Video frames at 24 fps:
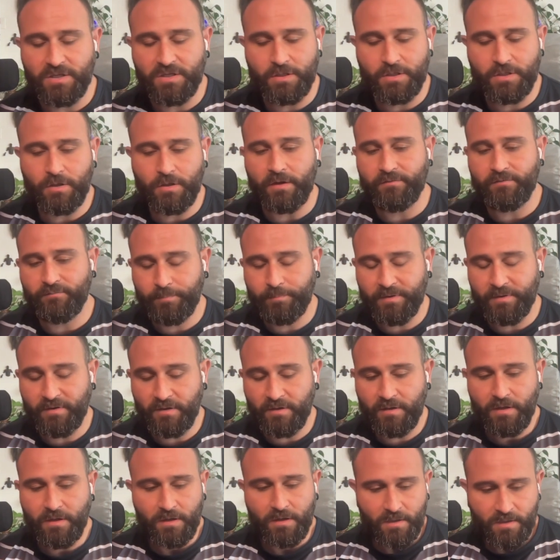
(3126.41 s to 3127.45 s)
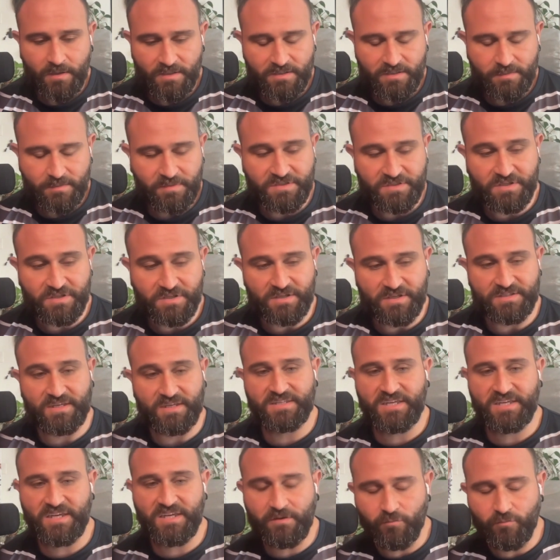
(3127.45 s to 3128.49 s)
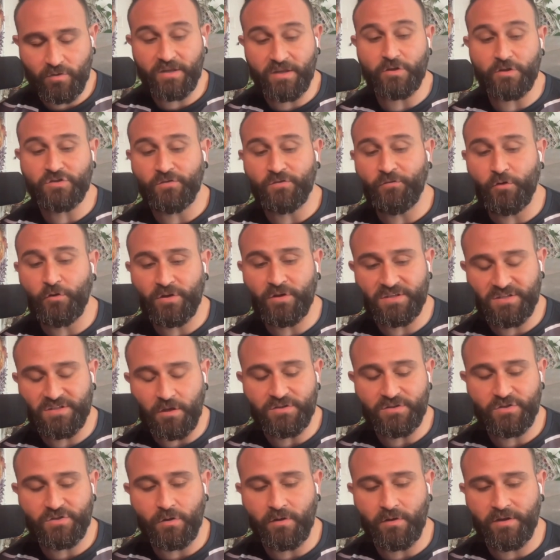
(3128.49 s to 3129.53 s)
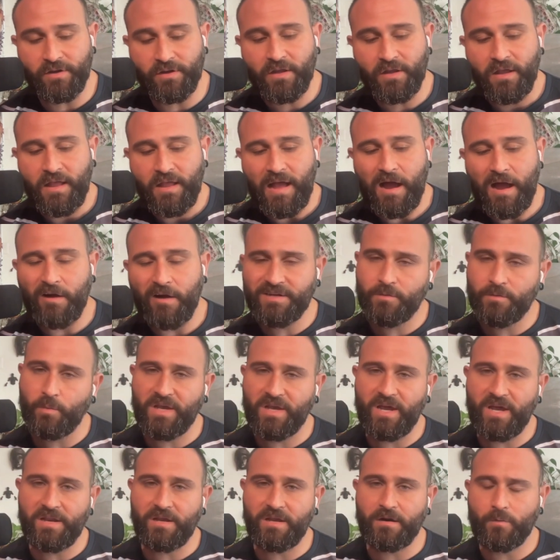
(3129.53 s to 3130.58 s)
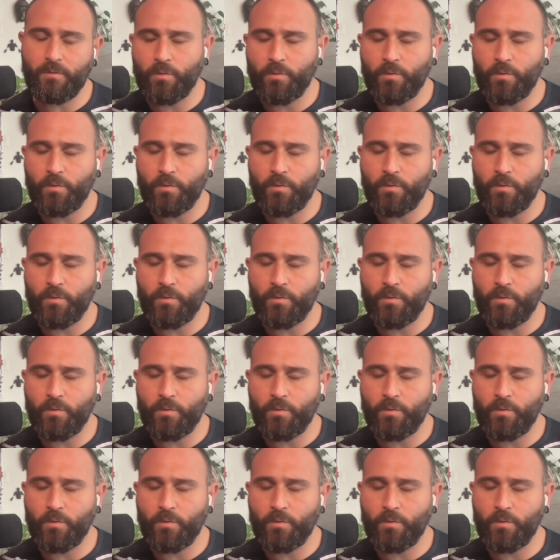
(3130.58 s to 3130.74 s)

You know, I'd been as I mentioned, is a teen really also focused also on how did we get here?